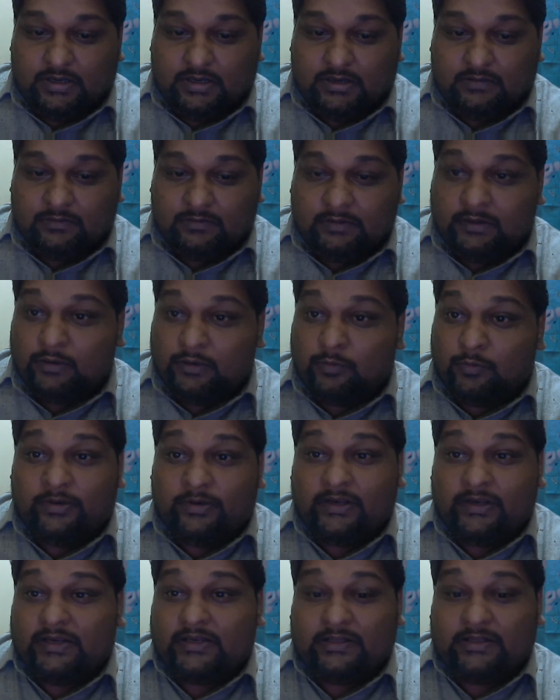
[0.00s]

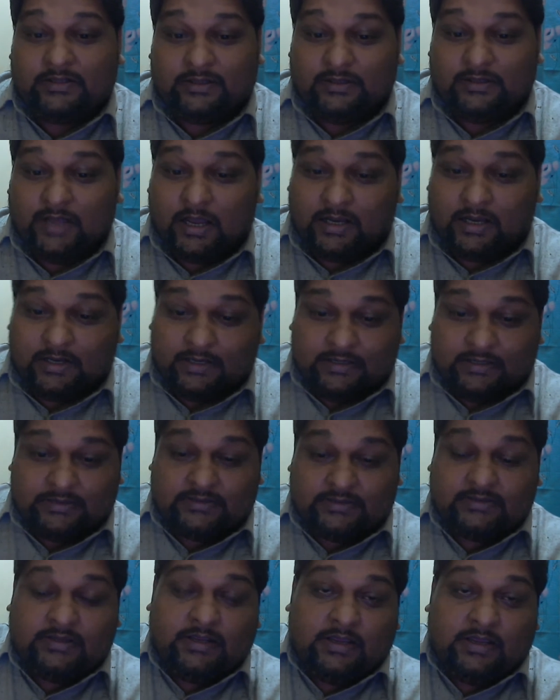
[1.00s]
illuminating the
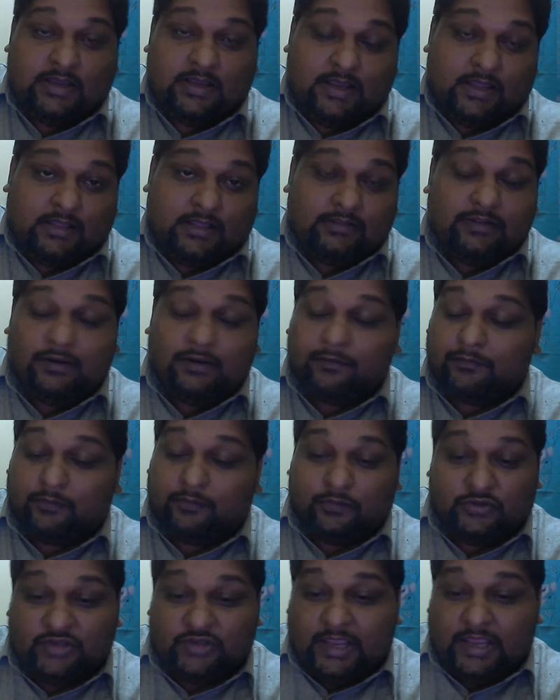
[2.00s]
darkness, and therefore
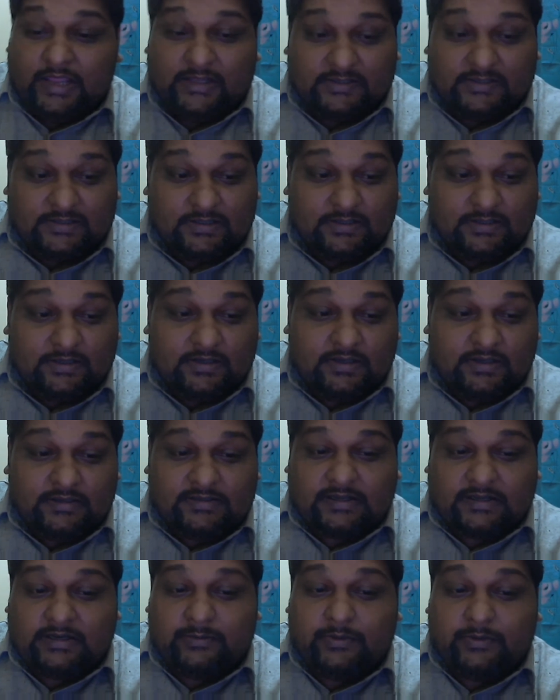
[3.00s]
Jains
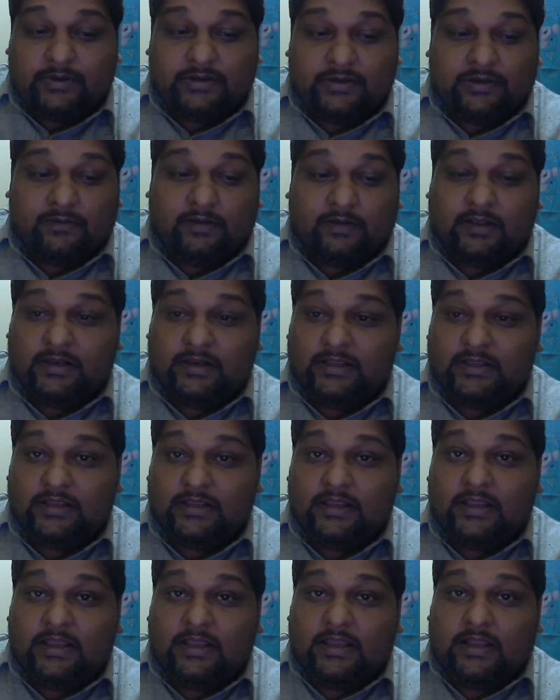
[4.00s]
celebrate Diwali
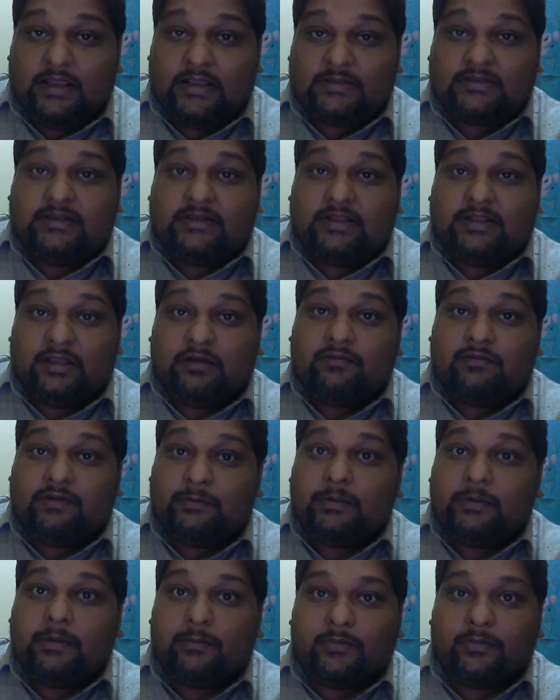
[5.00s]
as a day of
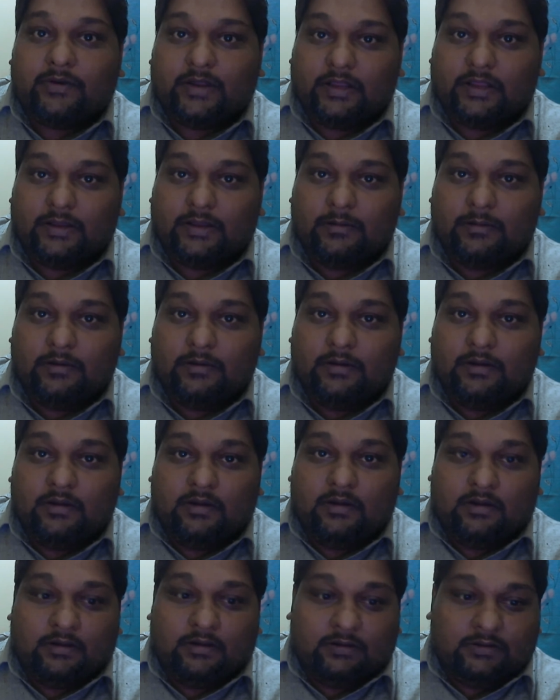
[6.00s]
remembering
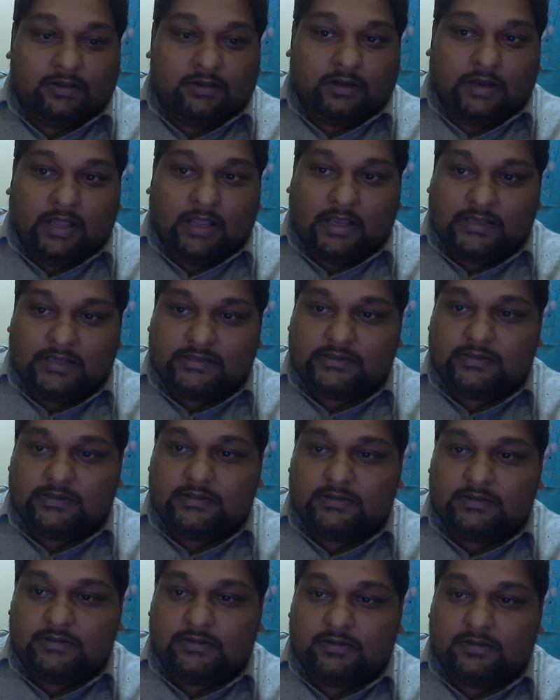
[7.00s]
their last
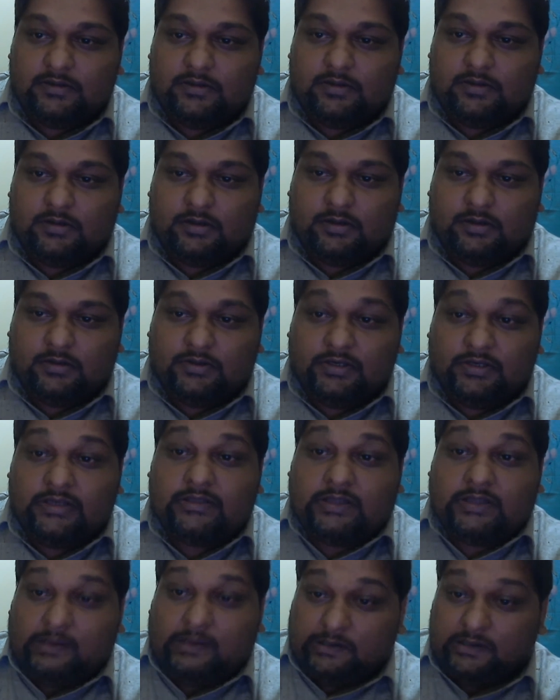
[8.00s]

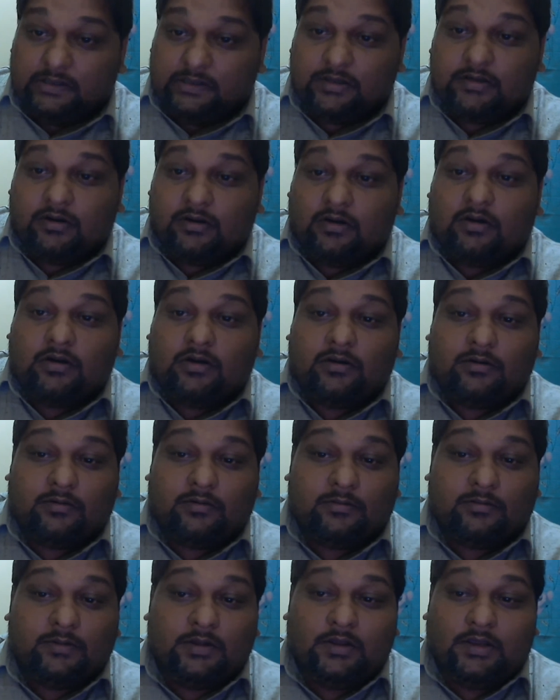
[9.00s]
Tirthankar, or
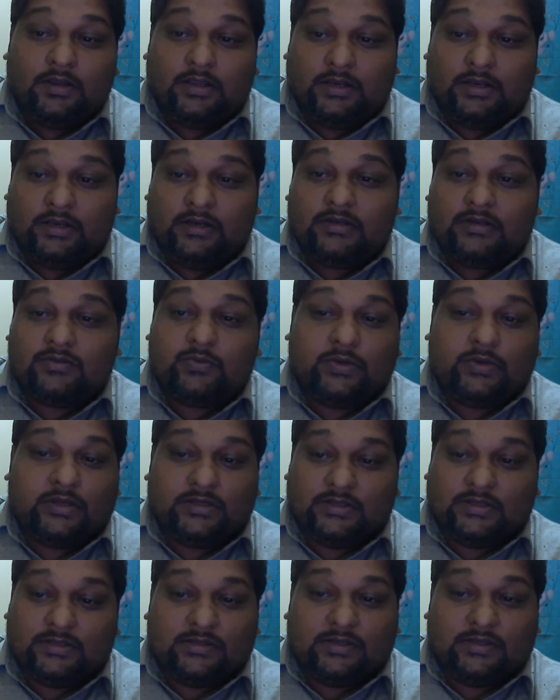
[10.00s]
in English we can
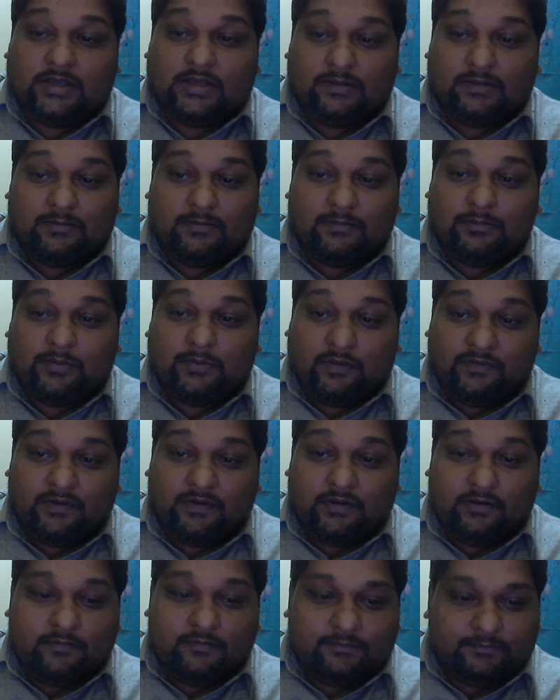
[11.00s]
just say
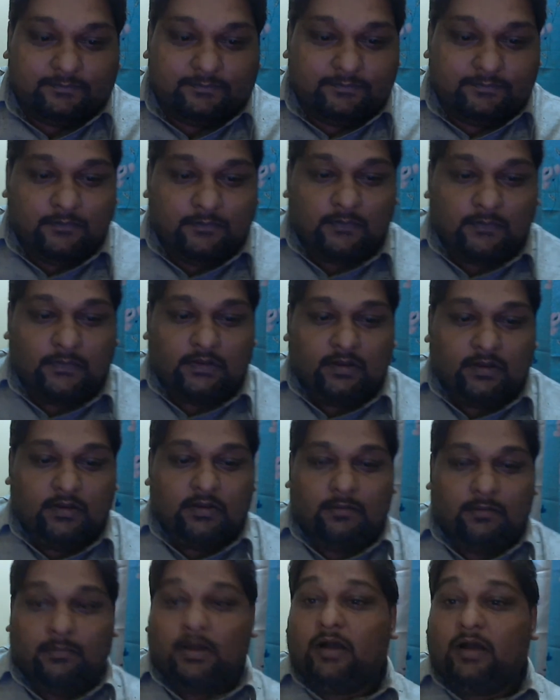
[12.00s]
prophet,
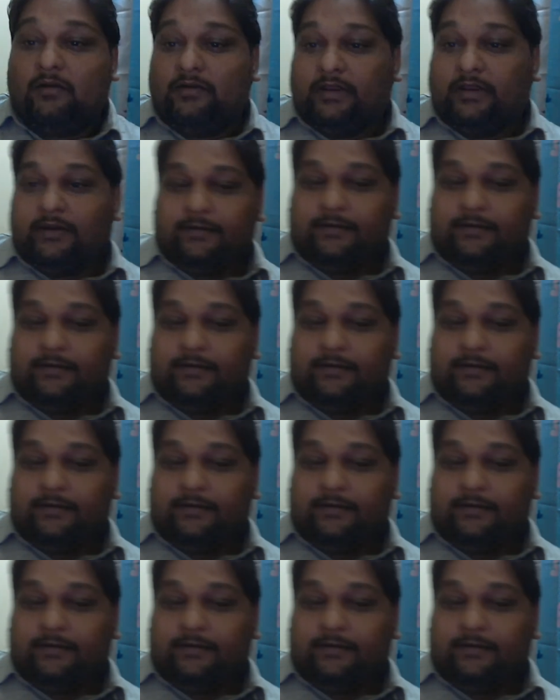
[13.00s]
Mahavir.